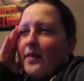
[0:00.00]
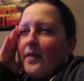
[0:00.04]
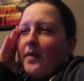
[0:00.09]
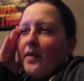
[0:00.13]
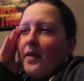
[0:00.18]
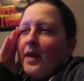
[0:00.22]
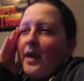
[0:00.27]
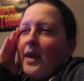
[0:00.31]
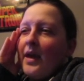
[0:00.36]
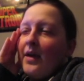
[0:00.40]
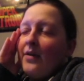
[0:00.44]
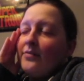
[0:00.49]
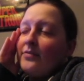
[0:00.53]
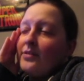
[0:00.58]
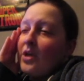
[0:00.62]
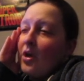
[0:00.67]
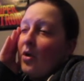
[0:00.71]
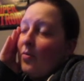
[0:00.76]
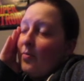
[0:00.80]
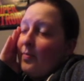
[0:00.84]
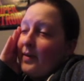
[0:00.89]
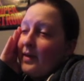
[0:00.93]
here's
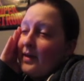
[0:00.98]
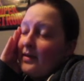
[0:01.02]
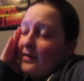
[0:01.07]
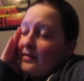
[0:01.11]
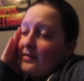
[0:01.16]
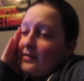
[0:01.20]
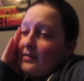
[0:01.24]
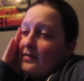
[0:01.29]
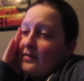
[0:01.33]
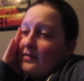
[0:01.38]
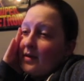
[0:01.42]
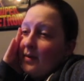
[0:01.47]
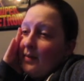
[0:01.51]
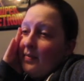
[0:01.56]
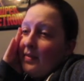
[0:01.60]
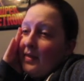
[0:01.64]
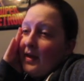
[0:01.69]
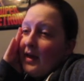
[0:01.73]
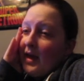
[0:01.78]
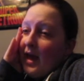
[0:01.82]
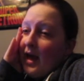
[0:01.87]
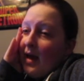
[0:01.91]
hoping
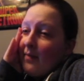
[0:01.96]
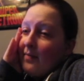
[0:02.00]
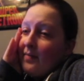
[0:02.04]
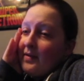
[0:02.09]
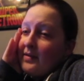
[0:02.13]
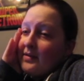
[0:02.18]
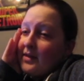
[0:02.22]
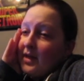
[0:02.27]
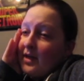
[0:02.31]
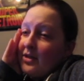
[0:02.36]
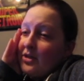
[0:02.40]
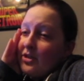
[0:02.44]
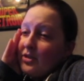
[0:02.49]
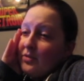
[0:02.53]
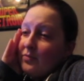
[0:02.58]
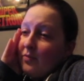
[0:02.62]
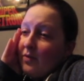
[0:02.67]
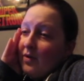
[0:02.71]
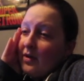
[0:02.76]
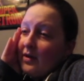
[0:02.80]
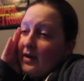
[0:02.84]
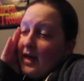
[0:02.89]
something happens. I just
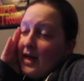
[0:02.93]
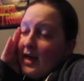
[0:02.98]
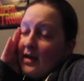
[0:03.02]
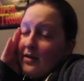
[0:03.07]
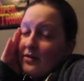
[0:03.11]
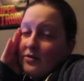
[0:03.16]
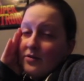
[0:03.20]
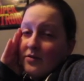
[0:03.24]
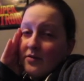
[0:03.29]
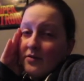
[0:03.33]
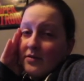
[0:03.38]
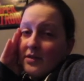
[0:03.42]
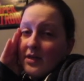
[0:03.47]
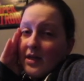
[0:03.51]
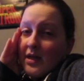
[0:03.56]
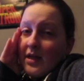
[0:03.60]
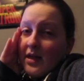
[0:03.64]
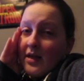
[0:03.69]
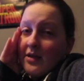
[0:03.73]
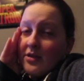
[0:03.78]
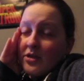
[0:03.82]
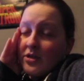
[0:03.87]
want answers,
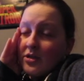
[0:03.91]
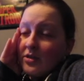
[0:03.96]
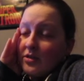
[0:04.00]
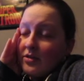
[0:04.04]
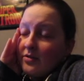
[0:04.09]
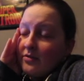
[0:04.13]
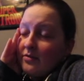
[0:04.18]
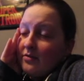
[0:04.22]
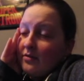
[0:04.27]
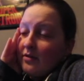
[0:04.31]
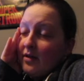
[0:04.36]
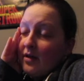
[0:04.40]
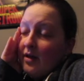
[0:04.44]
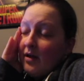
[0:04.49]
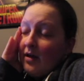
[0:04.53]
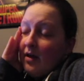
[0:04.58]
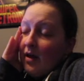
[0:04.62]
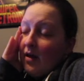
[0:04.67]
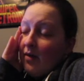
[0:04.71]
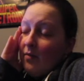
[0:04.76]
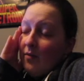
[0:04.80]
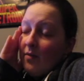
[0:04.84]
and I
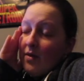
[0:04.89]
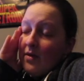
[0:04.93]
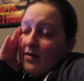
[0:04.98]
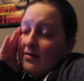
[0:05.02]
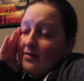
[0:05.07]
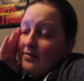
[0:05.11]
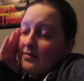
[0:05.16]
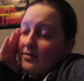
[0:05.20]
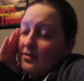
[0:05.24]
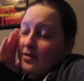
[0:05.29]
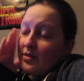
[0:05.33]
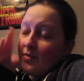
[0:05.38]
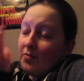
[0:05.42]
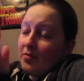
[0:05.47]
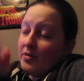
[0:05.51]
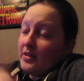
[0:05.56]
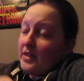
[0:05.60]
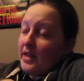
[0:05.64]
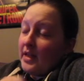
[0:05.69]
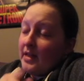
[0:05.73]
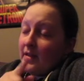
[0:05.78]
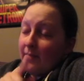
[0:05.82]
want
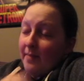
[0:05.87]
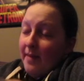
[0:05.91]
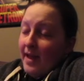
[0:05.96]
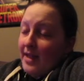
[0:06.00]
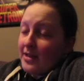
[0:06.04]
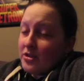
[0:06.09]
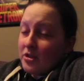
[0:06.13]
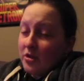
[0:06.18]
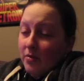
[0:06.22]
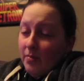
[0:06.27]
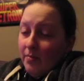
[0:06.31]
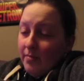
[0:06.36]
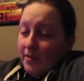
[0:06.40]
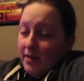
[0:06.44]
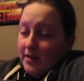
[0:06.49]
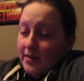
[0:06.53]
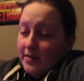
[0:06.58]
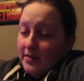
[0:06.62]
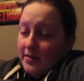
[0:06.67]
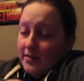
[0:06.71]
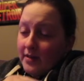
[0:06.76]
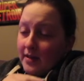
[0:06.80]
someone to hit a magical
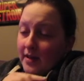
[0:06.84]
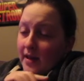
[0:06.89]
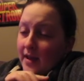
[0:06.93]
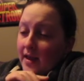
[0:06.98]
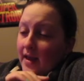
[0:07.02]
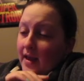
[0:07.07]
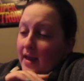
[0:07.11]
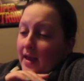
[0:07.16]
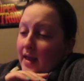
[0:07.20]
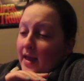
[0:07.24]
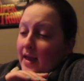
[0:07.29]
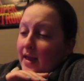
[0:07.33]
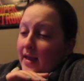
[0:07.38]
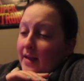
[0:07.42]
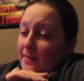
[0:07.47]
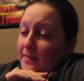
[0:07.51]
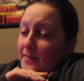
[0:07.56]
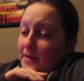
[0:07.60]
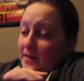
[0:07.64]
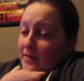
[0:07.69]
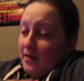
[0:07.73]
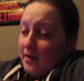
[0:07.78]
button
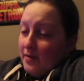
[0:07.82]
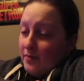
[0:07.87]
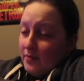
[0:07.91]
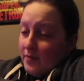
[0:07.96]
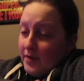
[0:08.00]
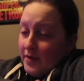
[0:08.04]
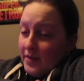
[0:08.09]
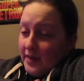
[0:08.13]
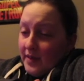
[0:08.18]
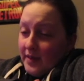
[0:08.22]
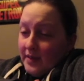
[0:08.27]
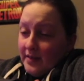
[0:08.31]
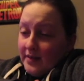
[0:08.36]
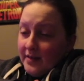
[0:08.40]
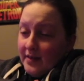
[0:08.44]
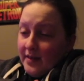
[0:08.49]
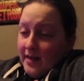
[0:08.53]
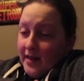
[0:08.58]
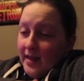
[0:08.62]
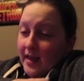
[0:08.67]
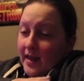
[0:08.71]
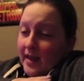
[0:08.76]
and be done with it
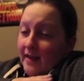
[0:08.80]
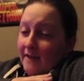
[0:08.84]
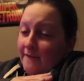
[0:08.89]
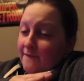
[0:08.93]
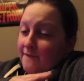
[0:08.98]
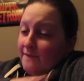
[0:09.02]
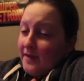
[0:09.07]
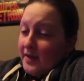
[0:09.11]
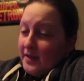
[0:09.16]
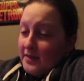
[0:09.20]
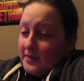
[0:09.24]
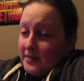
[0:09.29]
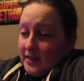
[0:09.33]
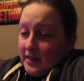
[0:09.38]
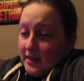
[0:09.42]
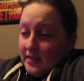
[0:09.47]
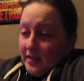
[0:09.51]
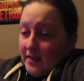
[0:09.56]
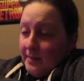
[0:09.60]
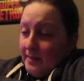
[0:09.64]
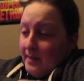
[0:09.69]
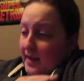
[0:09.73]
and fix
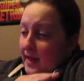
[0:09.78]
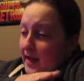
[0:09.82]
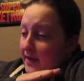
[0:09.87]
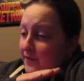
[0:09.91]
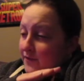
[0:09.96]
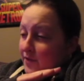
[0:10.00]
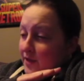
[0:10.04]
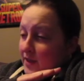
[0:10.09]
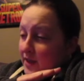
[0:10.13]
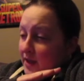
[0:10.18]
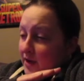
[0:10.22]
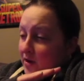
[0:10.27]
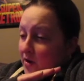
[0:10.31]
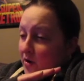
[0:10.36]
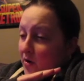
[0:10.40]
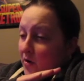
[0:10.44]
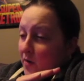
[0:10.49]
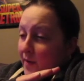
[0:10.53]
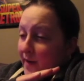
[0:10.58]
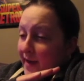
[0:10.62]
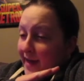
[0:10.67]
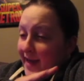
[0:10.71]
it and make everything go
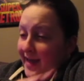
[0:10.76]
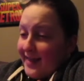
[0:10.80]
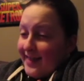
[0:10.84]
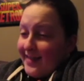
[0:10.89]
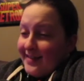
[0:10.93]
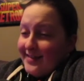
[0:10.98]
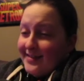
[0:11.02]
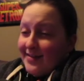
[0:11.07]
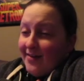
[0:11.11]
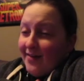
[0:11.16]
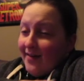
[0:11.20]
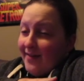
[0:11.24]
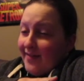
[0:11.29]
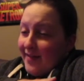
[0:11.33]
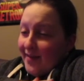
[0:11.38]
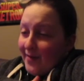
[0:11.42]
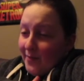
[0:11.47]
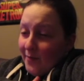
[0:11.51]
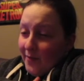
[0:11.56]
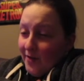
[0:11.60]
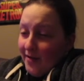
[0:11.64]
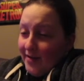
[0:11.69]
away. That's all
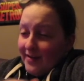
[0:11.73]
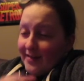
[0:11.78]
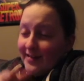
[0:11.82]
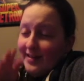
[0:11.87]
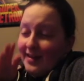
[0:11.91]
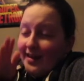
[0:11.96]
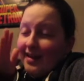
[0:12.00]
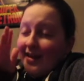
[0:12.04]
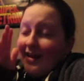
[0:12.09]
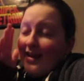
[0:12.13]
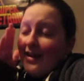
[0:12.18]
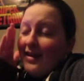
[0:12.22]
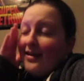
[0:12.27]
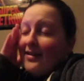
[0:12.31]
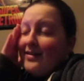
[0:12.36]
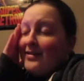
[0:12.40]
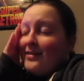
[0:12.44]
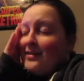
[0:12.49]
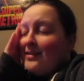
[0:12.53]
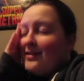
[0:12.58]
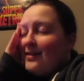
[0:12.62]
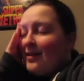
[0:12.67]
I want.
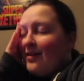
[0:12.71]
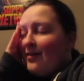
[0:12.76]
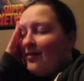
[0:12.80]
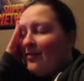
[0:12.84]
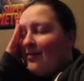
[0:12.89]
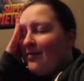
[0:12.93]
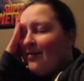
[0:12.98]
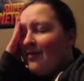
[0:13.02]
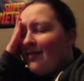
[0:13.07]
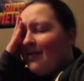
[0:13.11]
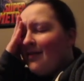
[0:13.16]
So